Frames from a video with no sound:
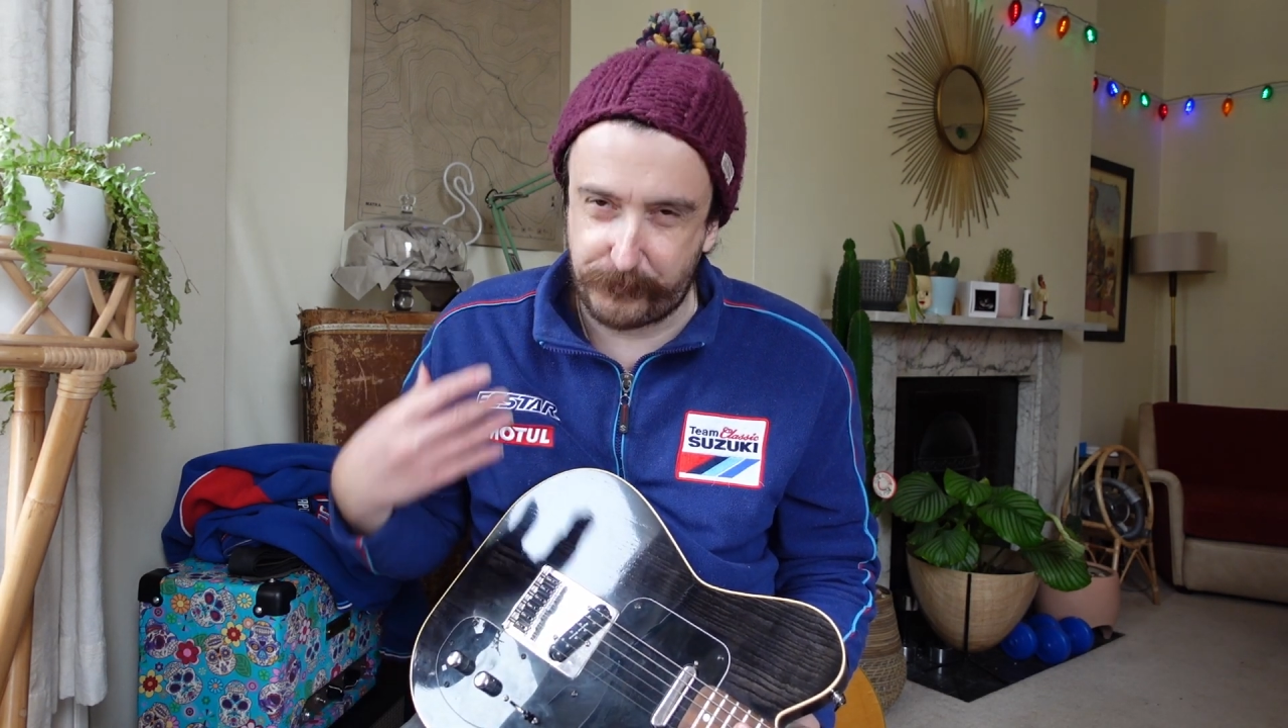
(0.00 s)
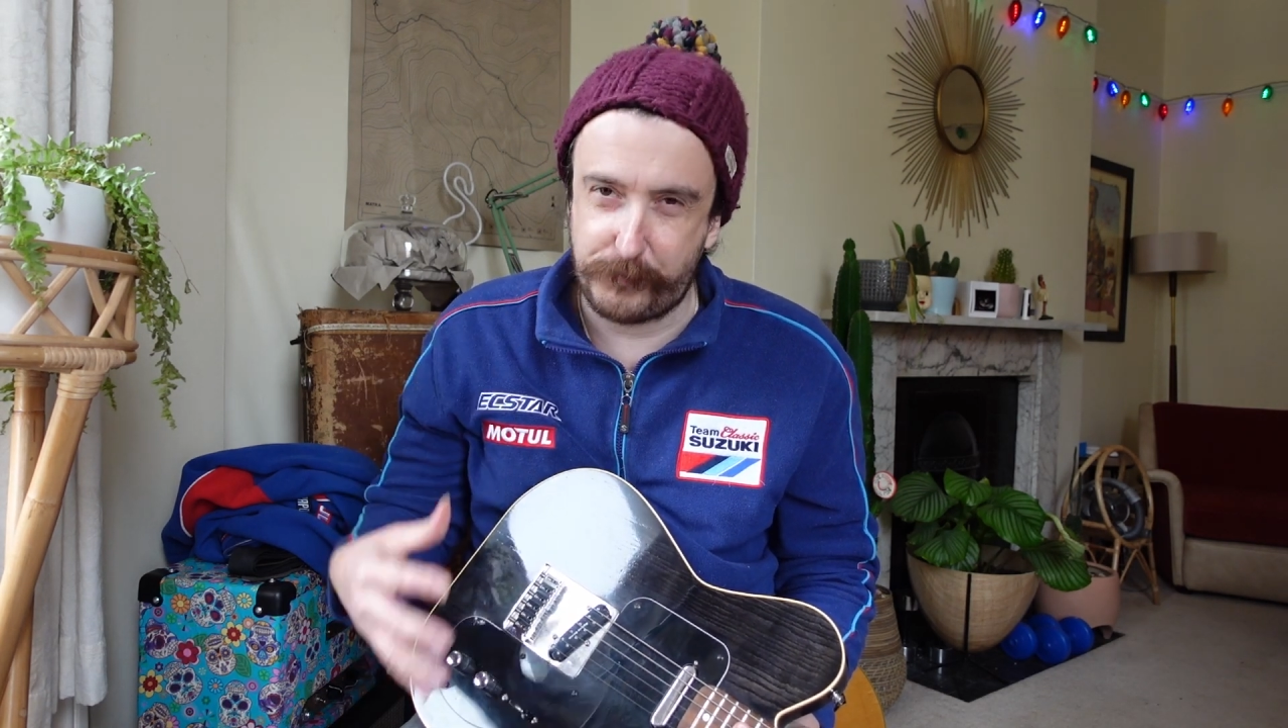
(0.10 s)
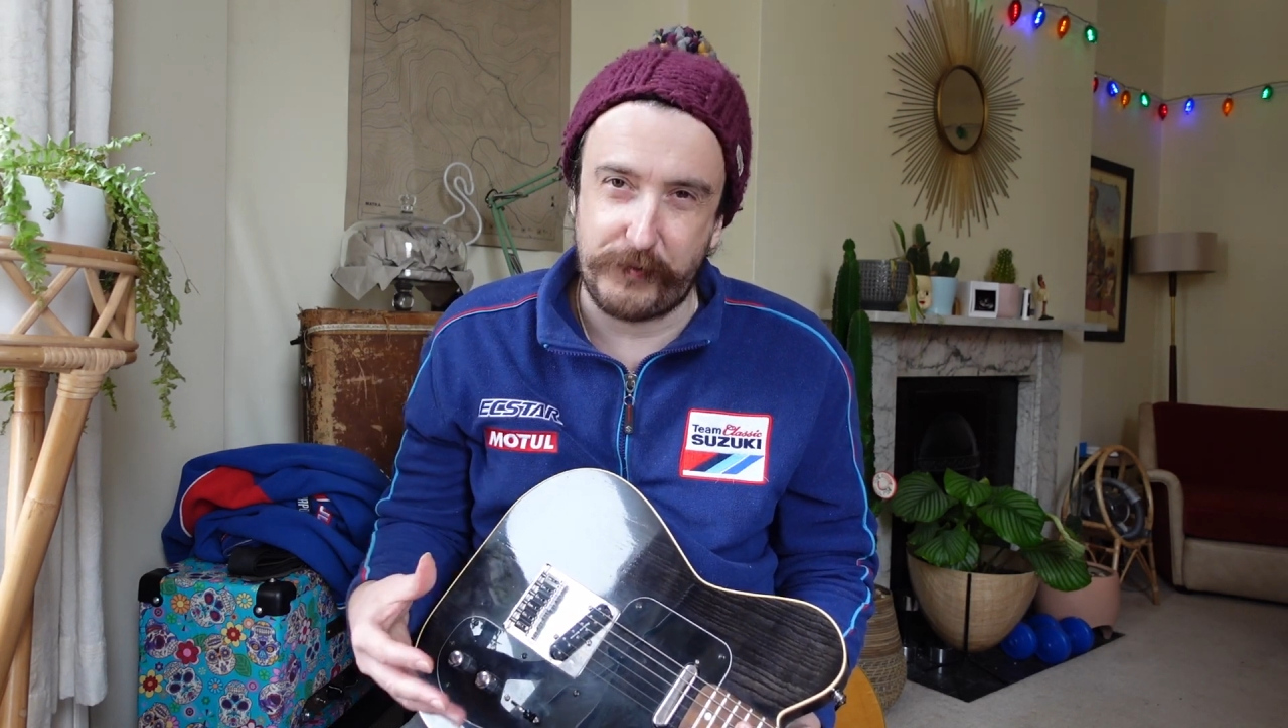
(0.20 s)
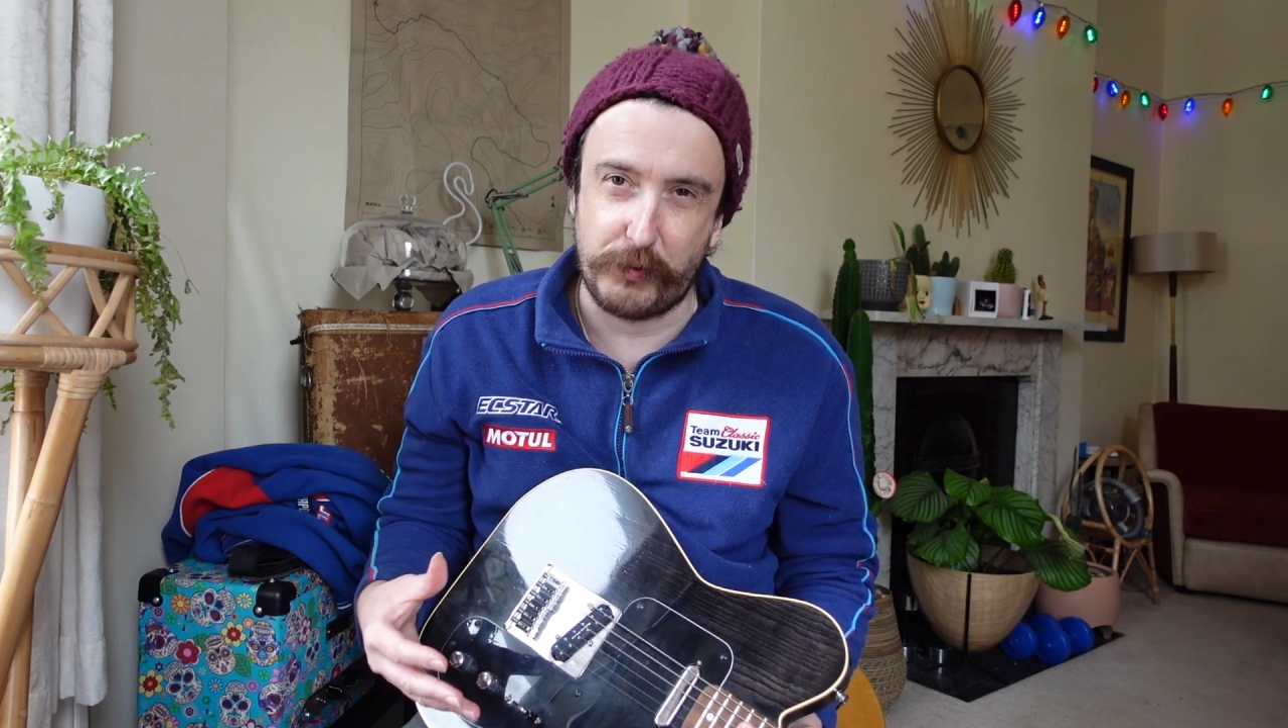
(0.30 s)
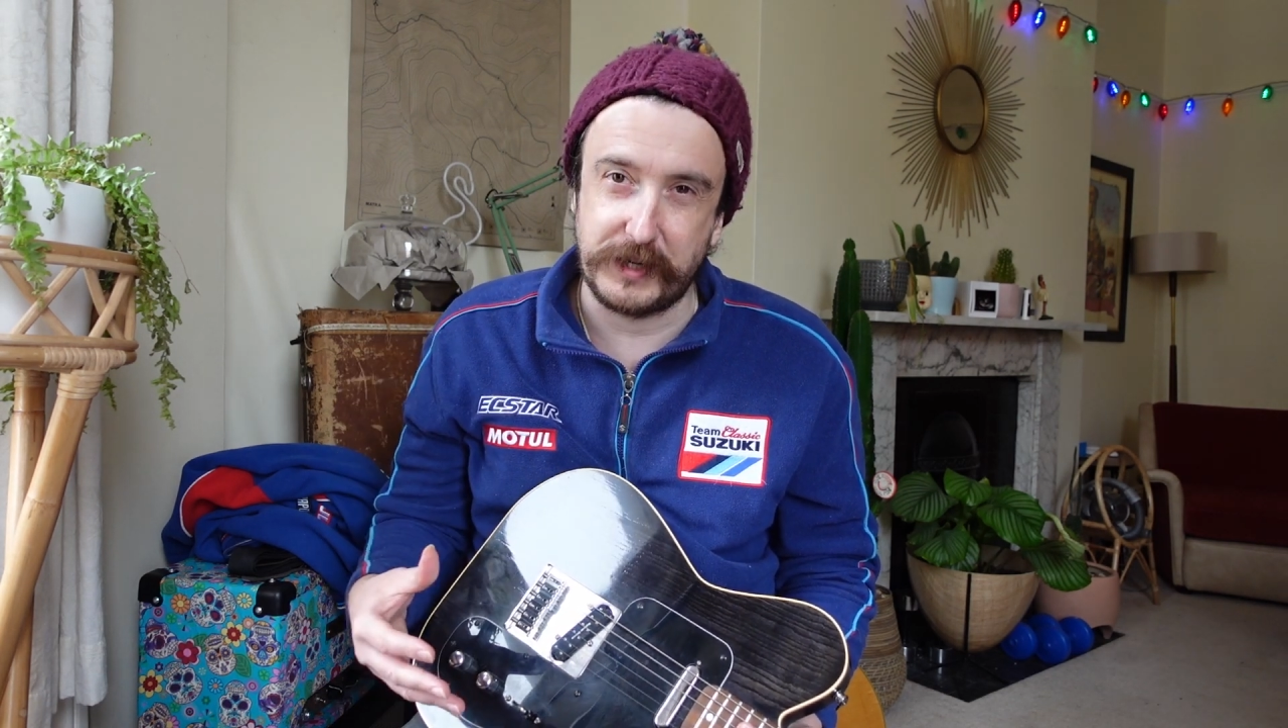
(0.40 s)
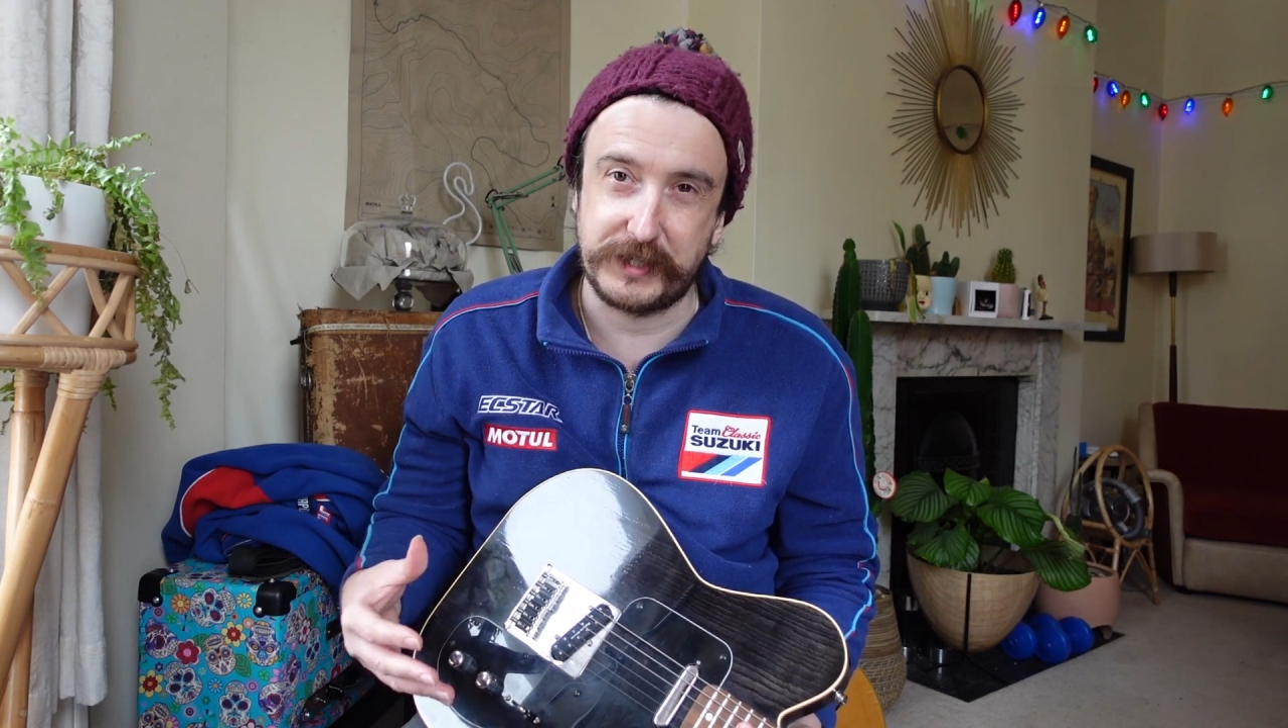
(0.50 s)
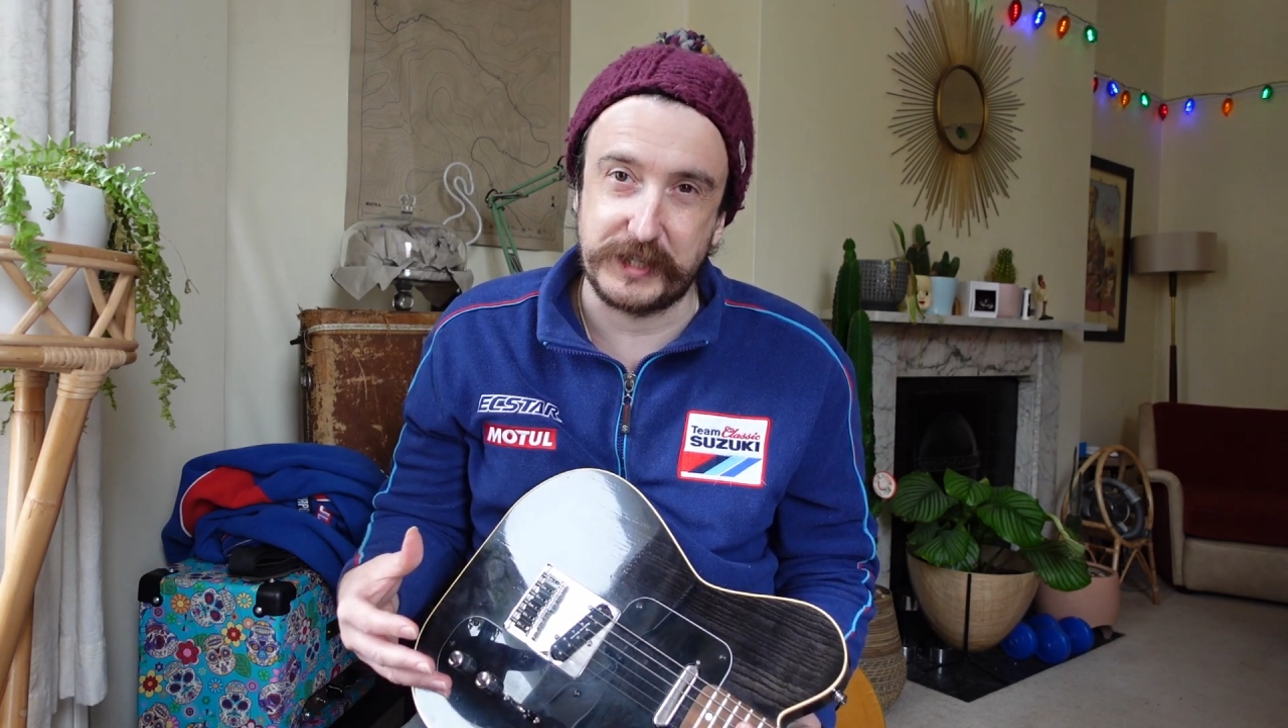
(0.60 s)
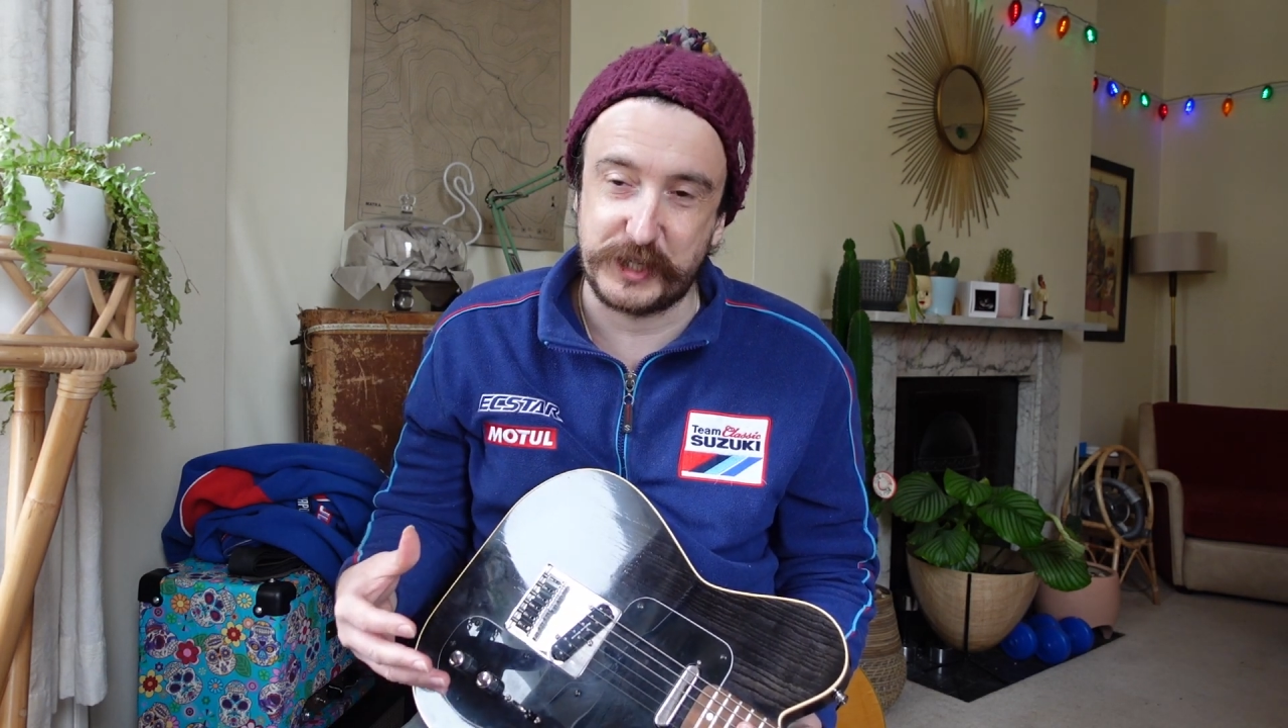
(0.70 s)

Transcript: before he does the